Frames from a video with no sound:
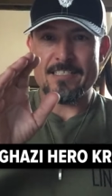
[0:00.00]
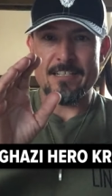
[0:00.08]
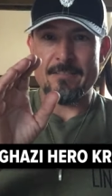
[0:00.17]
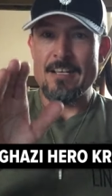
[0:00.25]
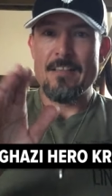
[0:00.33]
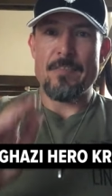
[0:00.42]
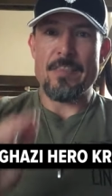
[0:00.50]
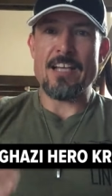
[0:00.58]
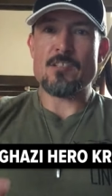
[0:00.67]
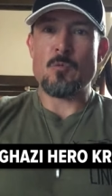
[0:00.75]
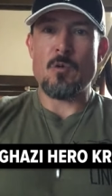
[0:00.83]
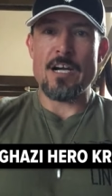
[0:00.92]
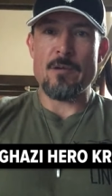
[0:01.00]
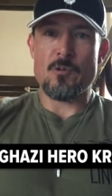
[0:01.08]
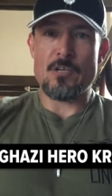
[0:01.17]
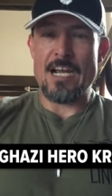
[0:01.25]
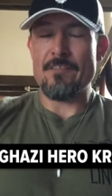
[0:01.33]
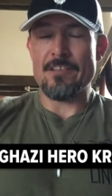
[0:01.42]
I said that's why
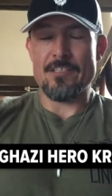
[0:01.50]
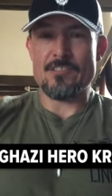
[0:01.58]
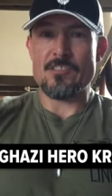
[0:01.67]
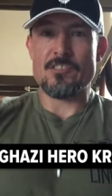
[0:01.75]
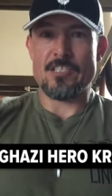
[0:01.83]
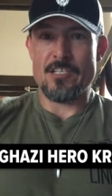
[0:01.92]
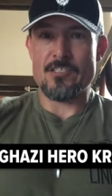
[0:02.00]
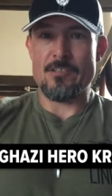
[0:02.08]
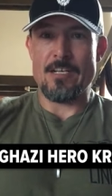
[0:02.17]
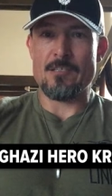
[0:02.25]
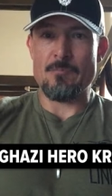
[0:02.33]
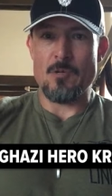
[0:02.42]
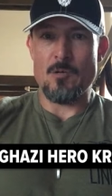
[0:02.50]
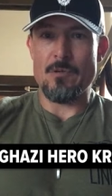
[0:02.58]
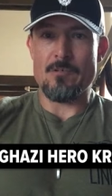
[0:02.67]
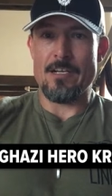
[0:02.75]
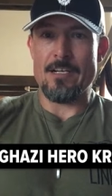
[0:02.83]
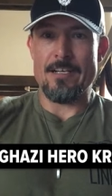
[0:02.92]
we're having this discussion at the
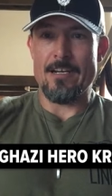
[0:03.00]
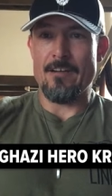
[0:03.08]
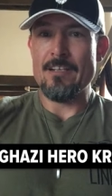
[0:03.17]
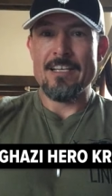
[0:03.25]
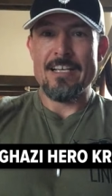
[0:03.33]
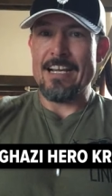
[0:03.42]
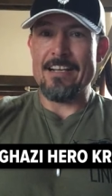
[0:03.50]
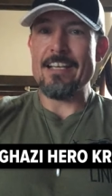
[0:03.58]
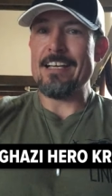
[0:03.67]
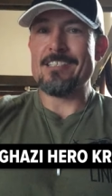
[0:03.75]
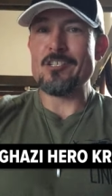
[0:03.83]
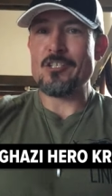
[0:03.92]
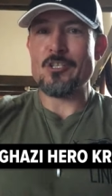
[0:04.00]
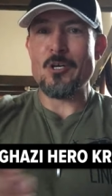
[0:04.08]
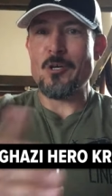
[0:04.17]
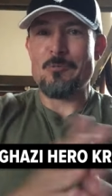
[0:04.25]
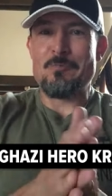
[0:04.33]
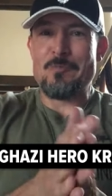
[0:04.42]
moment right now. And it, it just
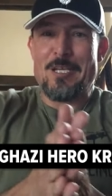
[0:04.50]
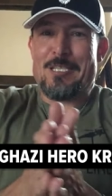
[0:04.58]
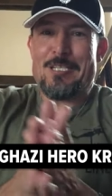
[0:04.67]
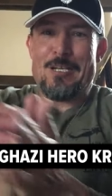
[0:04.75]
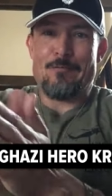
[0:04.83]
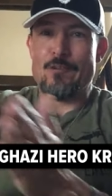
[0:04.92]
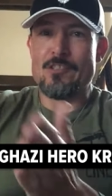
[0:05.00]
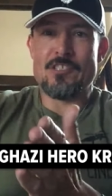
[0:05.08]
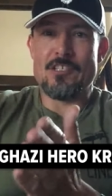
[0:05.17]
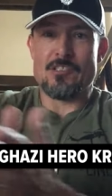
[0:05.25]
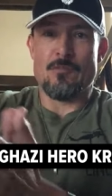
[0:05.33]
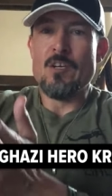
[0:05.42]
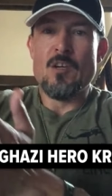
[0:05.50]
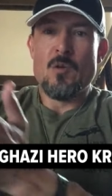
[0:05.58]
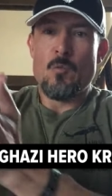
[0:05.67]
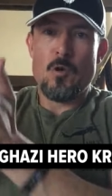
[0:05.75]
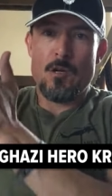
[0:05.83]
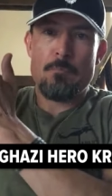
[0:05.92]
showed that the differences of
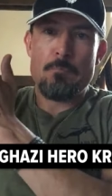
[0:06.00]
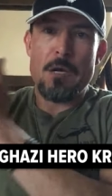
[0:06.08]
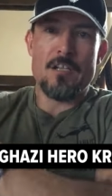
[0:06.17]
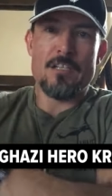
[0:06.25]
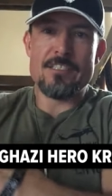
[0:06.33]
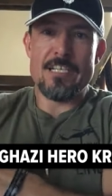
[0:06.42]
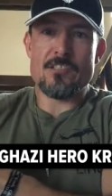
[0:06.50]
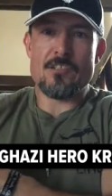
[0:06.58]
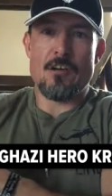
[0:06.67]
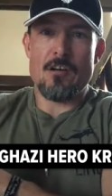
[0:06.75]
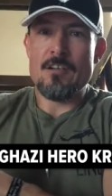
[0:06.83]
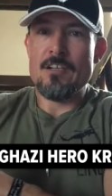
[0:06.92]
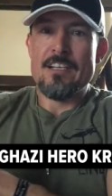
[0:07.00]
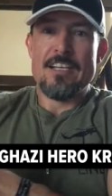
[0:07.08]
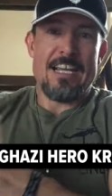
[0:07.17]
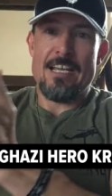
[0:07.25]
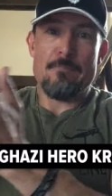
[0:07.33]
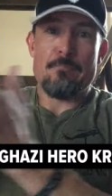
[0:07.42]
where politics are
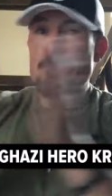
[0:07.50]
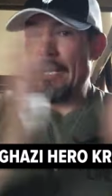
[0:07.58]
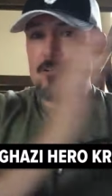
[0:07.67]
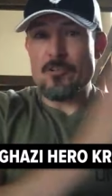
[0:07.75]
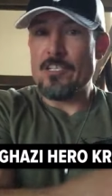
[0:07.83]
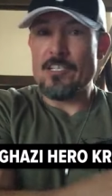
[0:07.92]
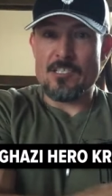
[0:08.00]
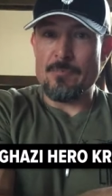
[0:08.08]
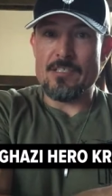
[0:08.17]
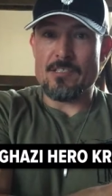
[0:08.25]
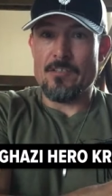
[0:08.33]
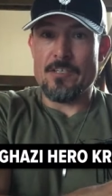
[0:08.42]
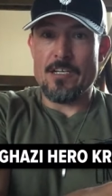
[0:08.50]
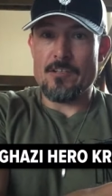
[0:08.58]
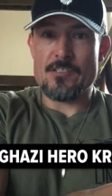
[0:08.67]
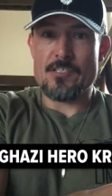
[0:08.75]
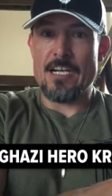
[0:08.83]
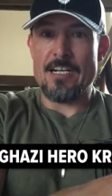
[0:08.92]
and patriotism is on the
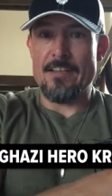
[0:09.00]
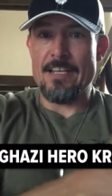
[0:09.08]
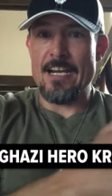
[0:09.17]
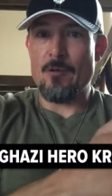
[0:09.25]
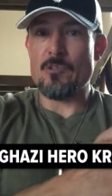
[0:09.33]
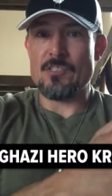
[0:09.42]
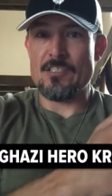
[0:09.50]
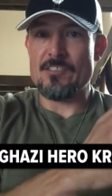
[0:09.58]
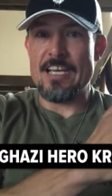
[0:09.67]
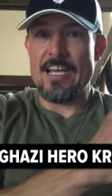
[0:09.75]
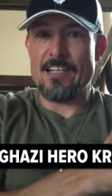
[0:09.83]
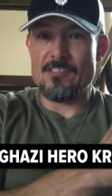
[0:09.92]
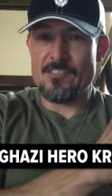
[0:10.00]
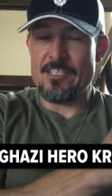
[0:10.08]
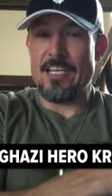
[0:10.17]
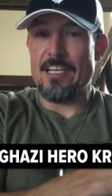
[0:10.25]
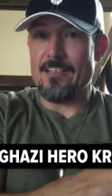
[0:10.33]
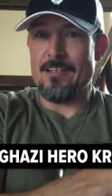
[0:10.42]
other side and that was the sad
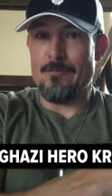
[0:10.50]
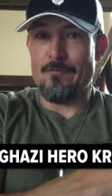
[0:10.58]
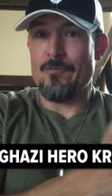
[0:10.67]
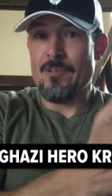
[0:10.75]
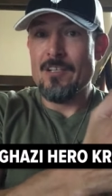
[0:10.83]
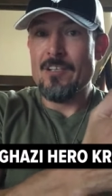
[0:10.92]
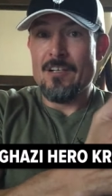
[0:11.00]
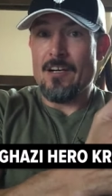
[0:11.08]
state of